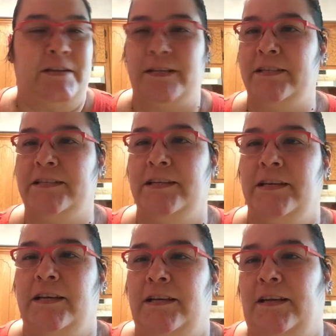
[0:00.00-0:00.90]
since
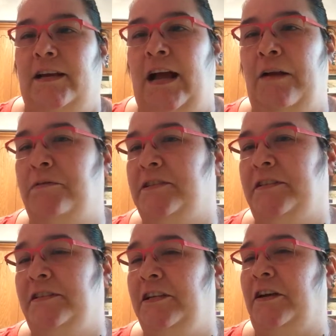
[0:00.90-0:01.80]
I was,
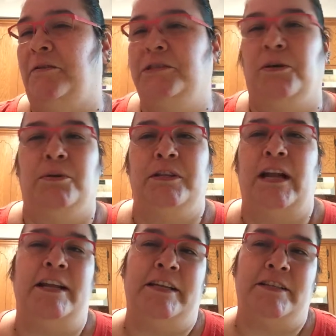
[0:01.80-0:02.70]
you know, told
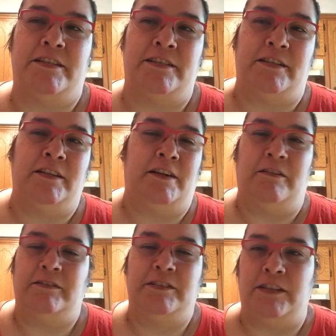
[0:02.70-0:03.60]
that I need to, you
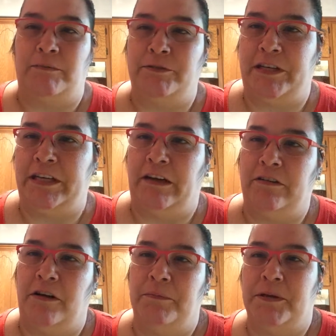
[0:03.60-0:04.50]
know, stop drinking
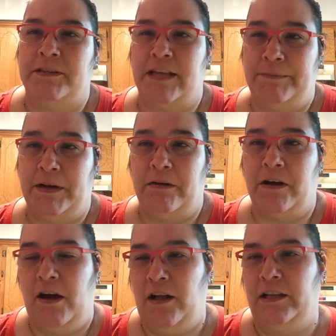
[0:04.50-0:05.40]
alcohol because I'm an
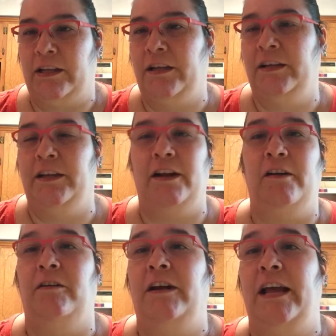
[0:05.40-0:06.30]
alcoholic, you
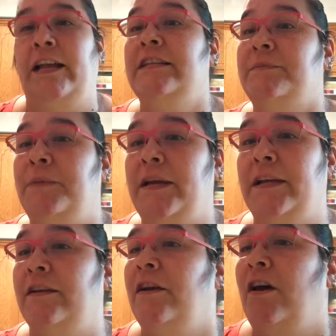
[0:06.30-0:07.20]
know? And it's
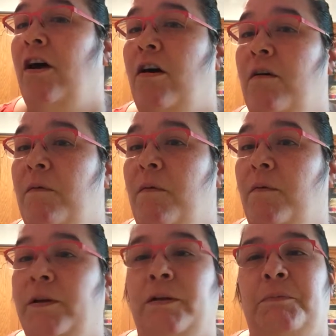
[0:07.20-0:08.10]
been,
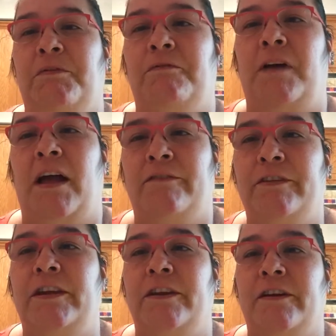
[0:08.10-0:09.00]
it'll be five
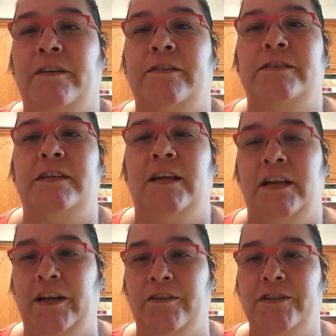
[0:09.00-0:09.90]
years
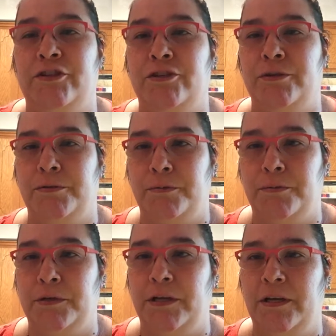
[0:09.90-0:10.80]
here in
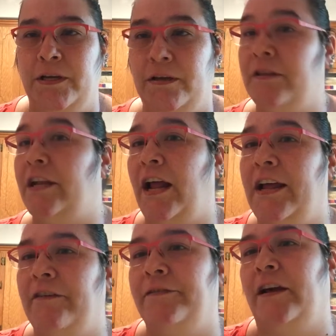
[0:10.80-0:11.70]
June that
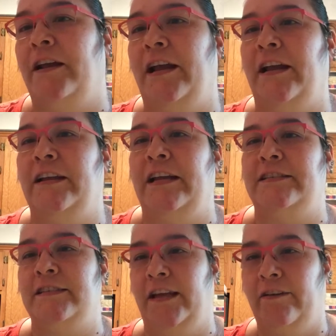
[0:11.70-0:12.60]
I have not had a
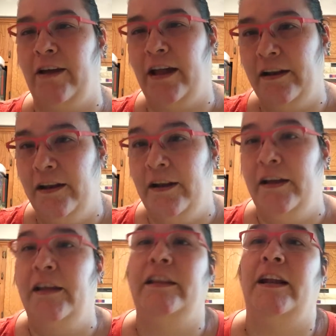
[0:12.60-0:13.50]
cigarette,
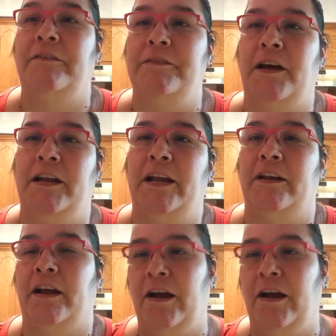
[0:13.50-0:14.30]
that I have not had